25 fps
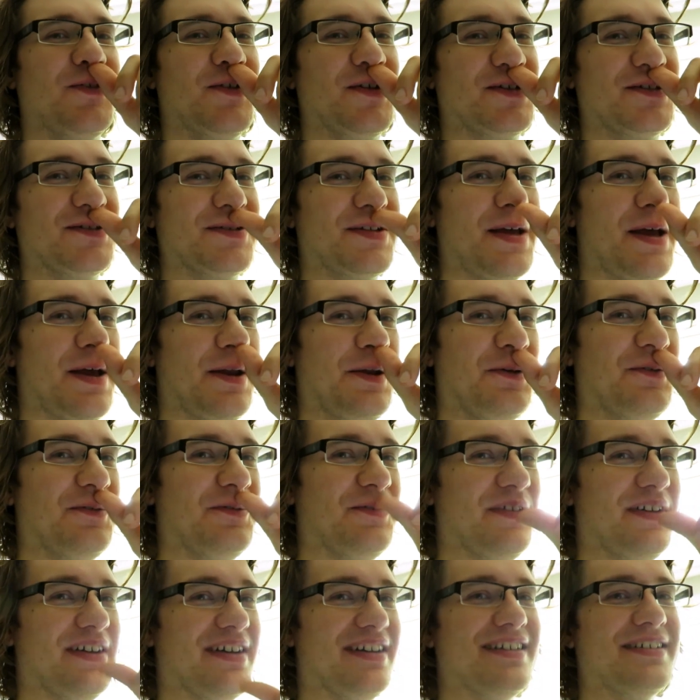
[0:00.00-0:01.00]
which is kind
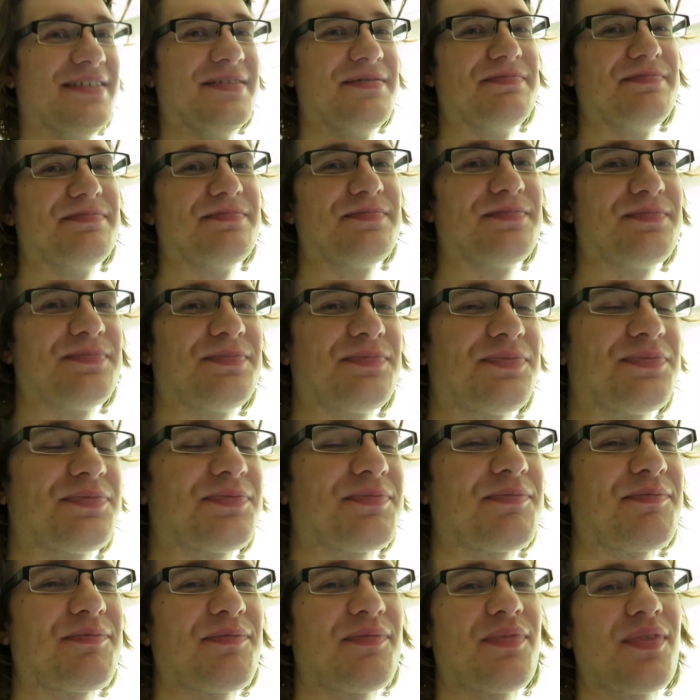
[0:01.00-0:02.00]
of uh,
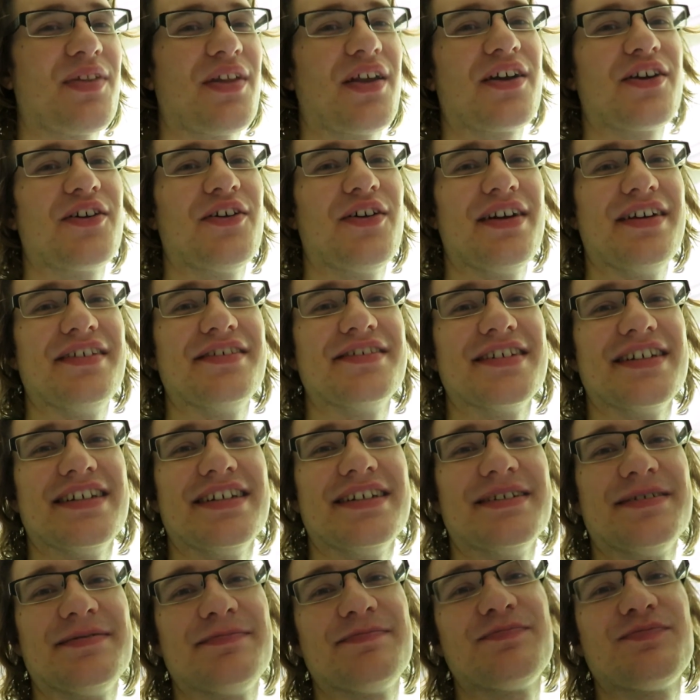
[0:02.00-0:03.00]
crazy.